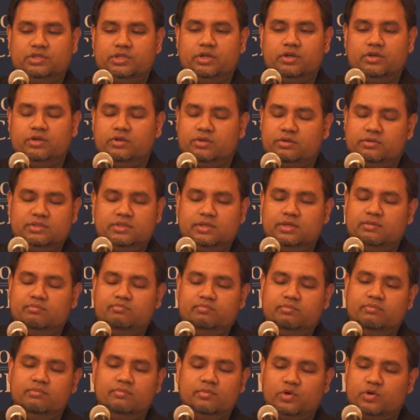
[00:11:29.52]

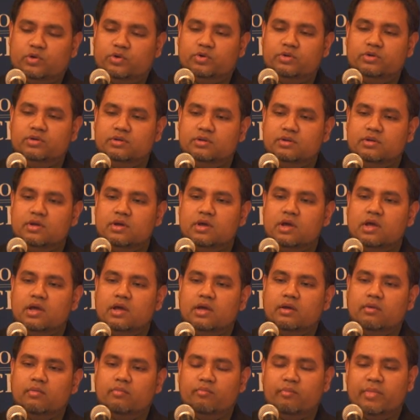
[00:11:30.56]
she couldn't
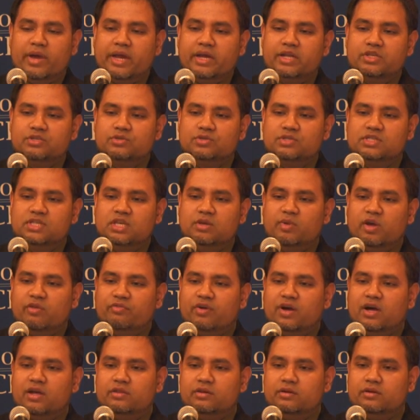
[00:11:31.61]
manage to see
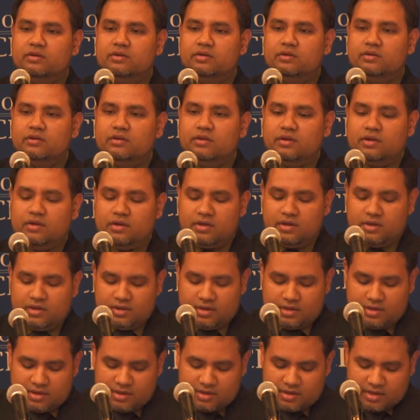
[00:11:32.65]
my father.
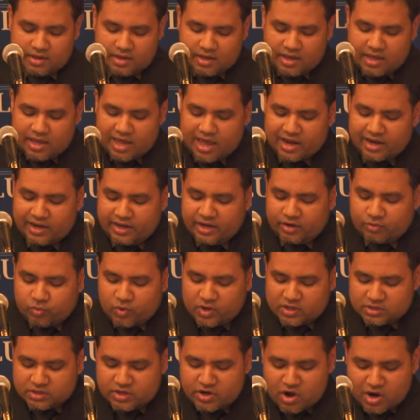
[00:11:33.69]
And
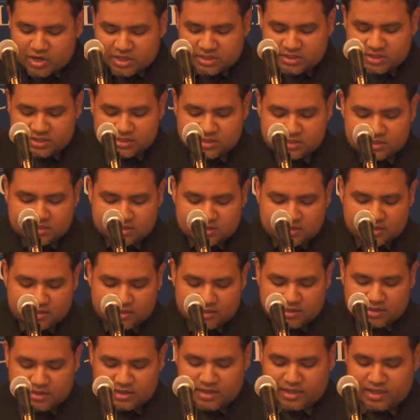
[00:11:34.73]
it was not
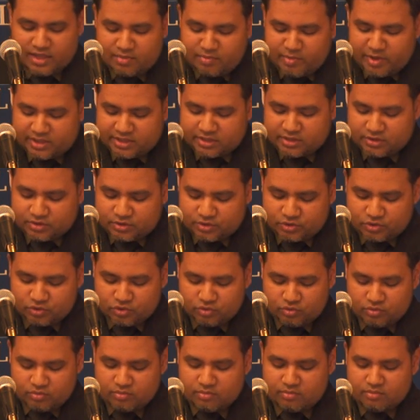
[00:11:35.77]
just limited
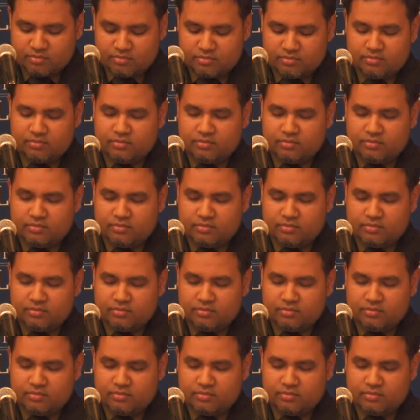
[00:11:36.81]
to